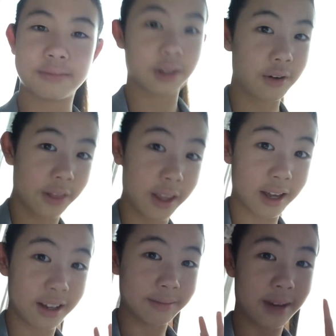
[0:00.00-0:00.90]
We're going
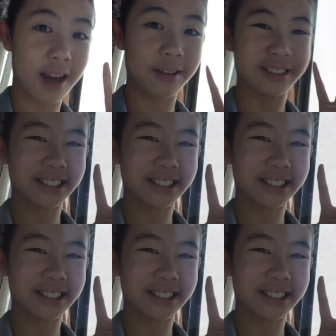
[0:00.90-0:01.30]
there now.